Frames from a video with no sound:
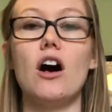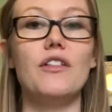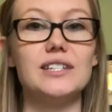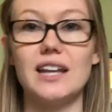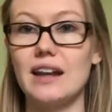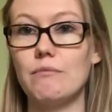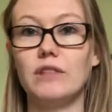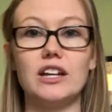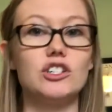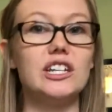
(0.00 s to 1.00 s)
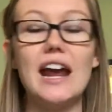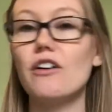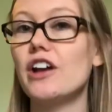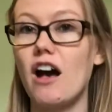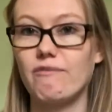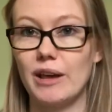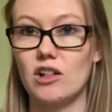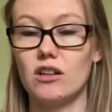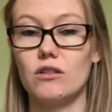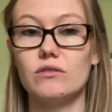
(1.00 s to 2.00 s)
all of a sudden I'm like tearing off my
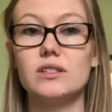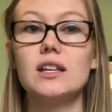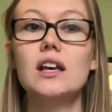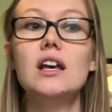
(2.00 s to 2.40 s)
clothes.